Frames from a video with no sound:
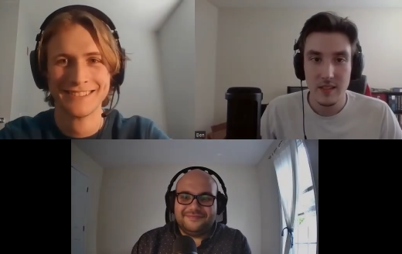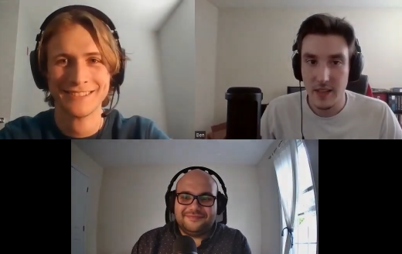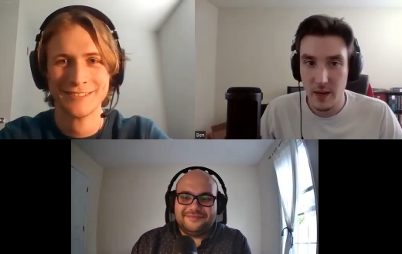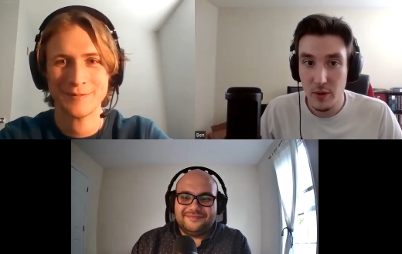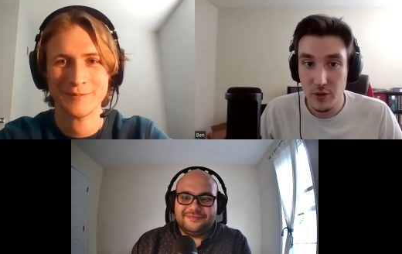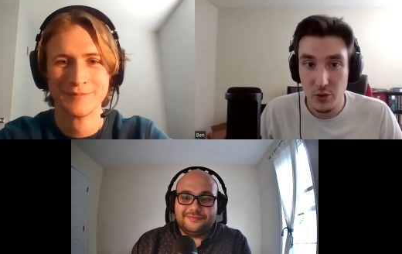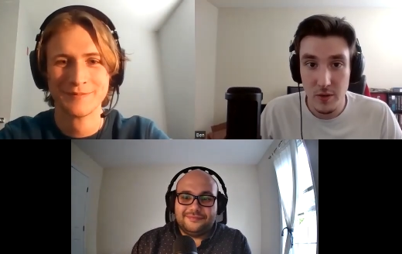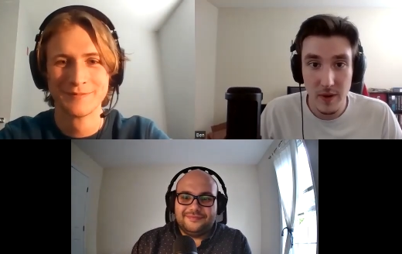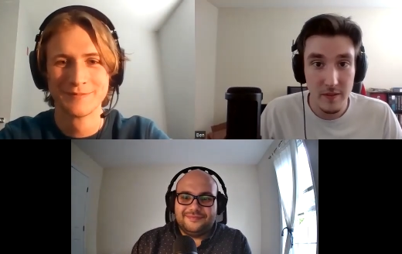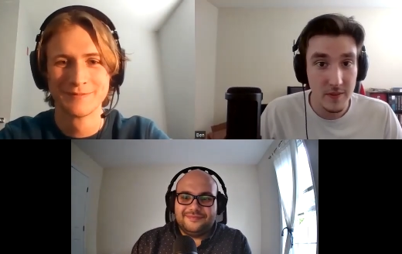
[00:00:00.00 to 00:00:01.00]
Speaker 1: Today, we are joined
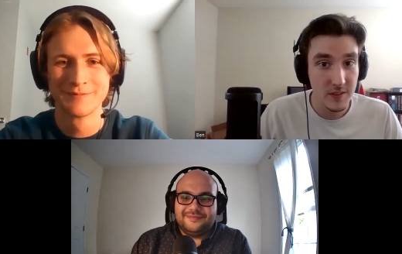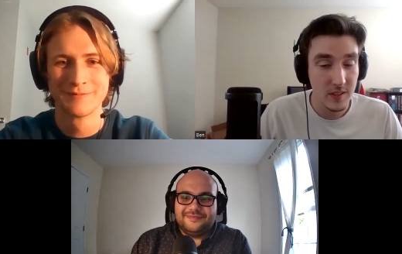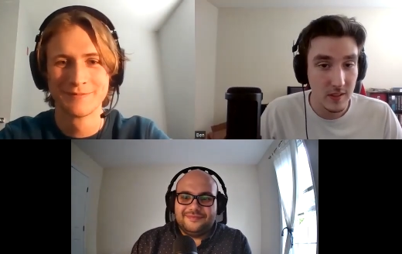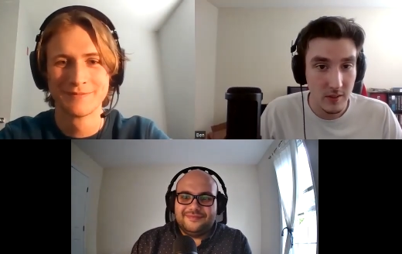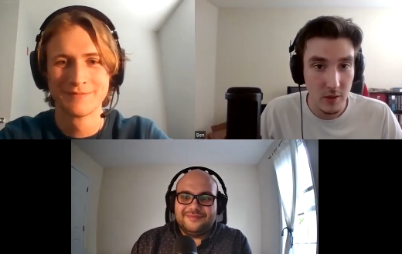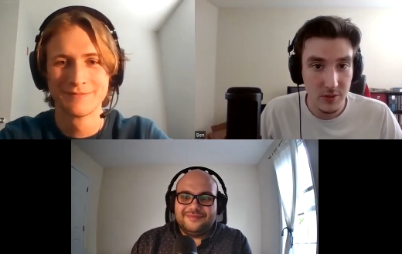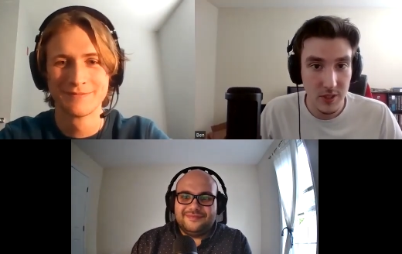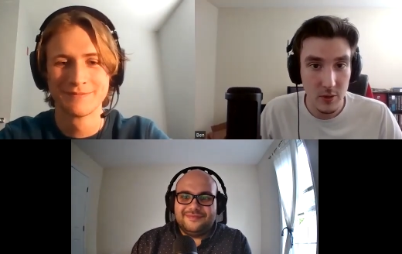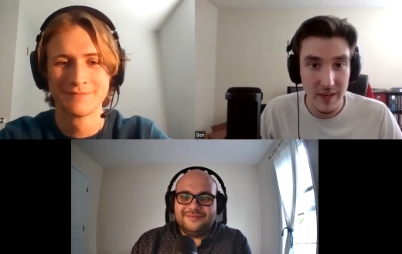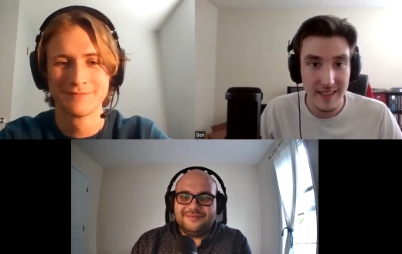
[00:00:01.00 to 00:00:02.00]
by Vincent
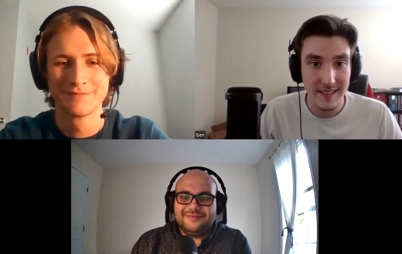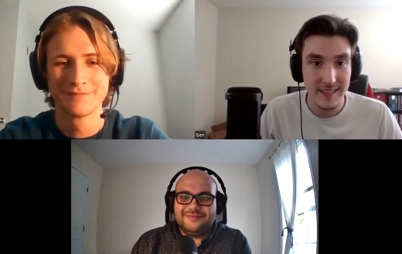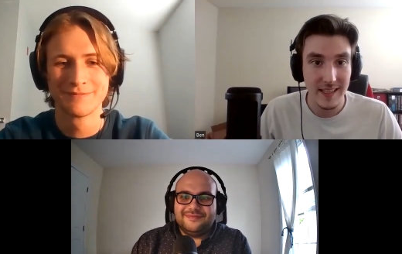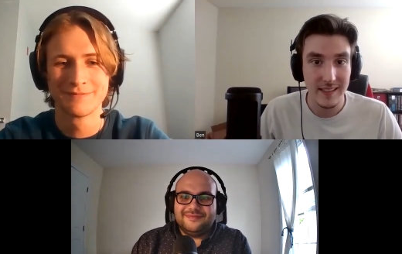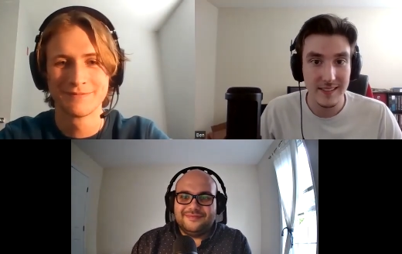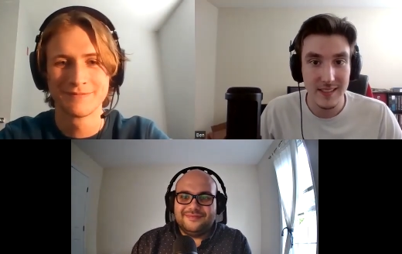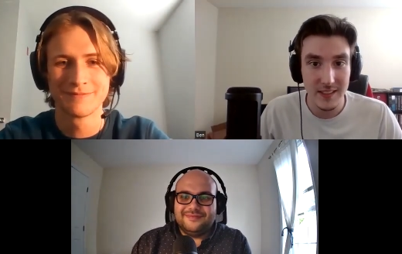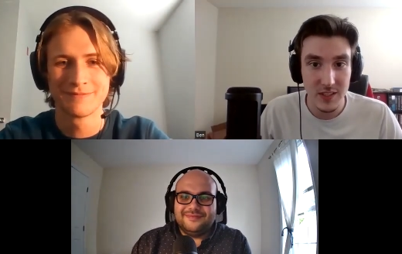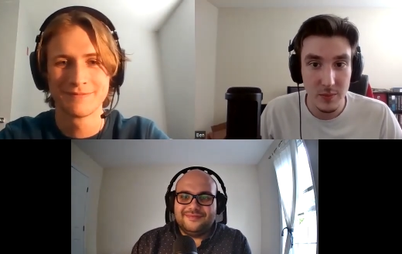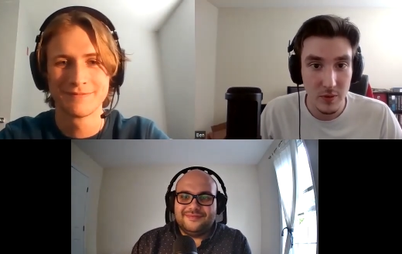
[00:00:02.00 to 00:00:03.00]
Geloso. He is an
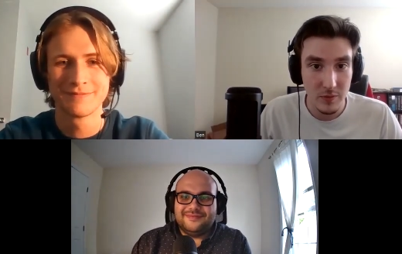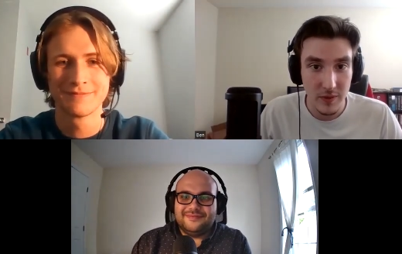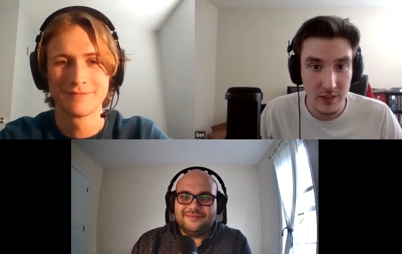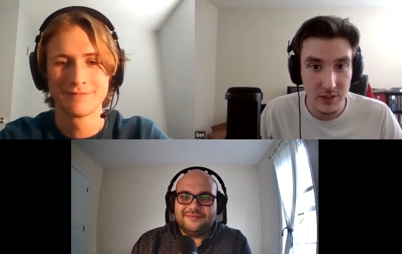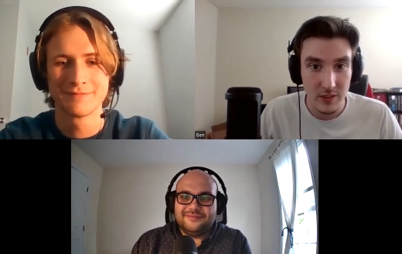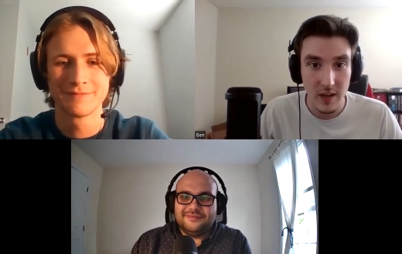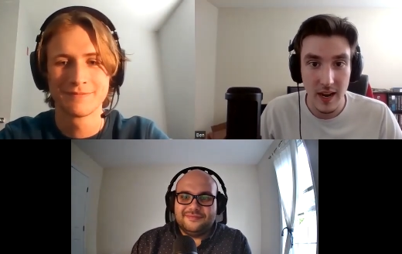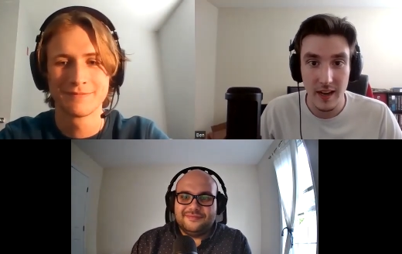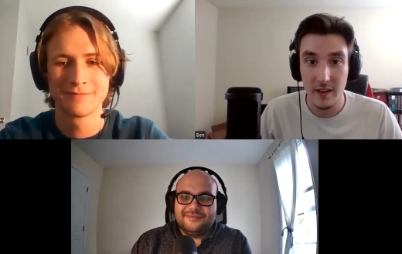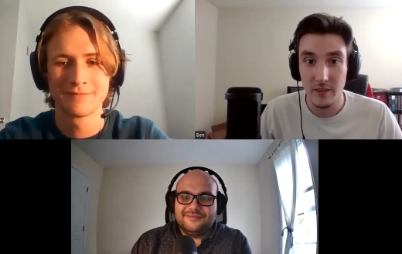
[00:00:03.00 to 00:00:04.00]
assistant professor
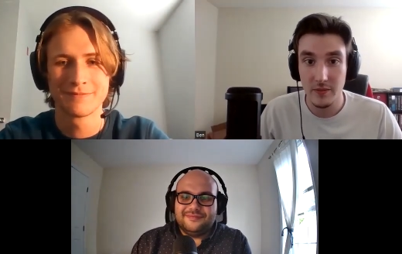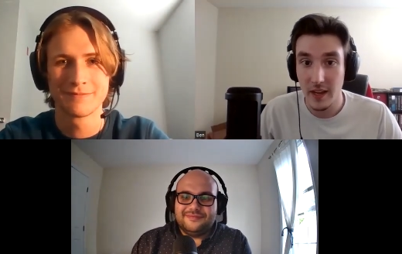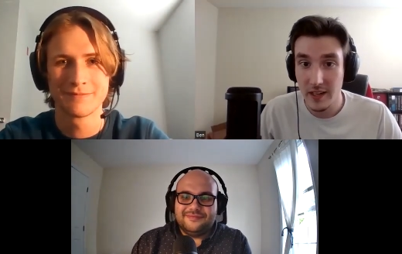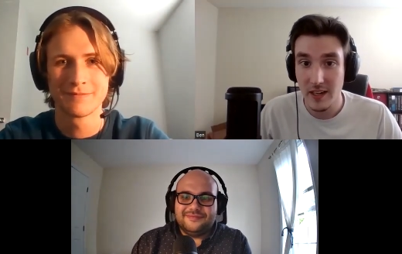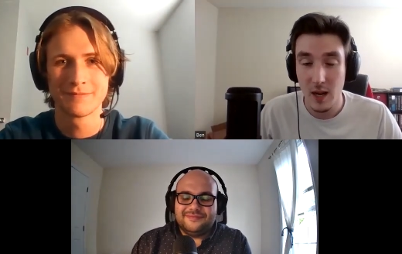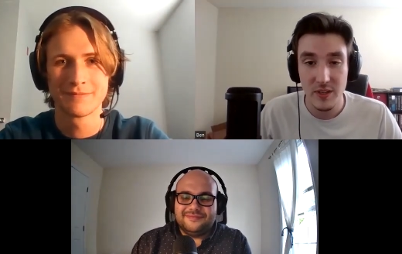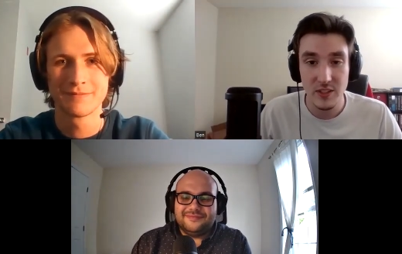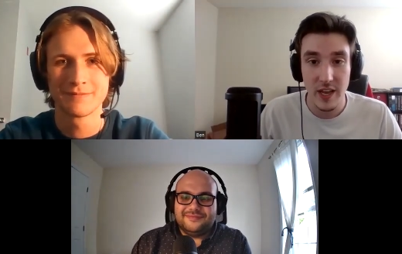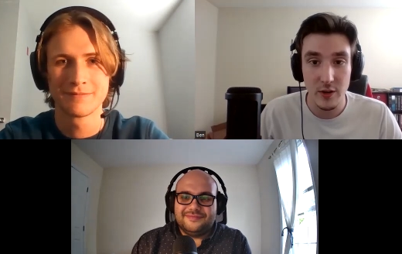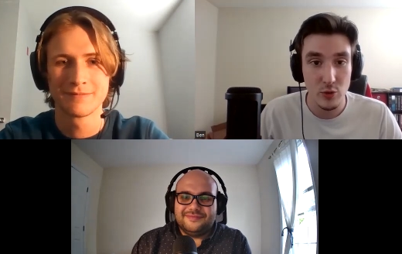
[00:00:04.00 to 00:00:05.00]
of economics
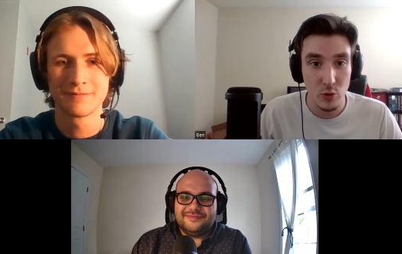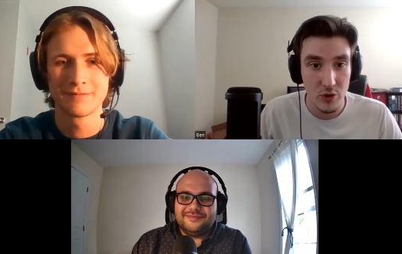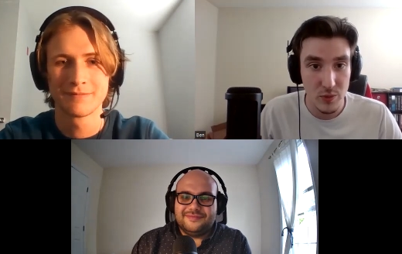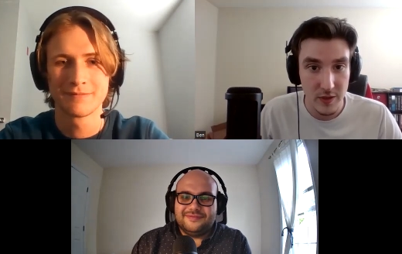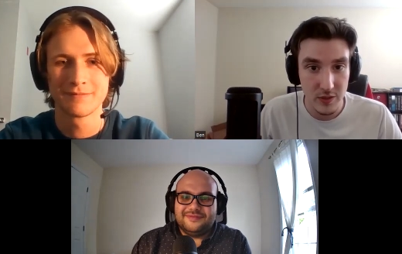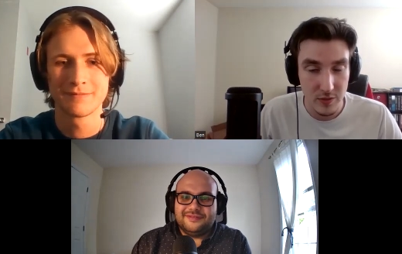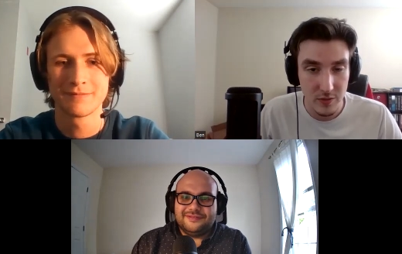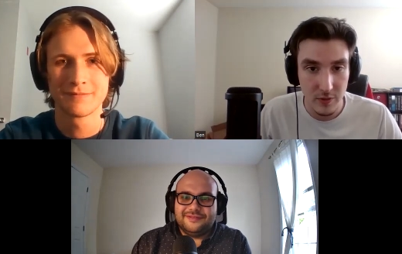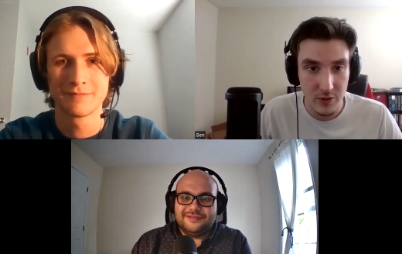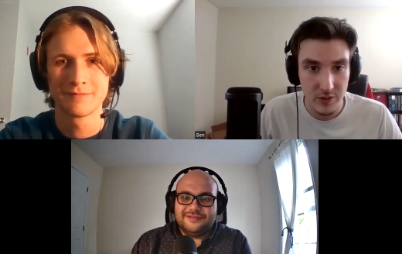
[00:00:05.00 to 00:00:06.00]
at George Mason
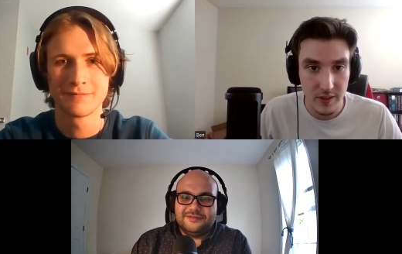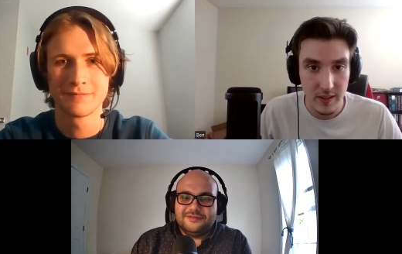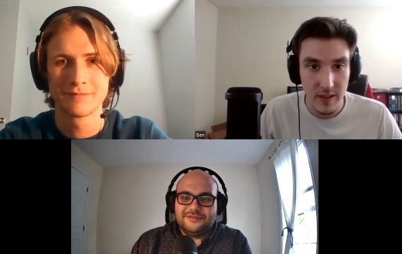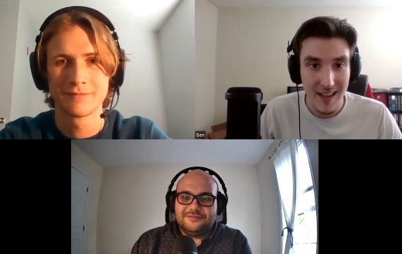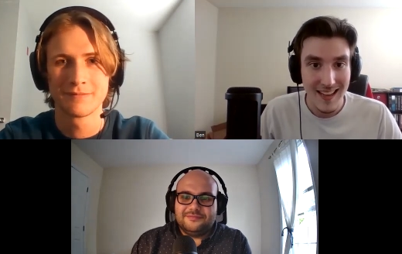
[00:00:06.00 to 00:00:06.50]
University.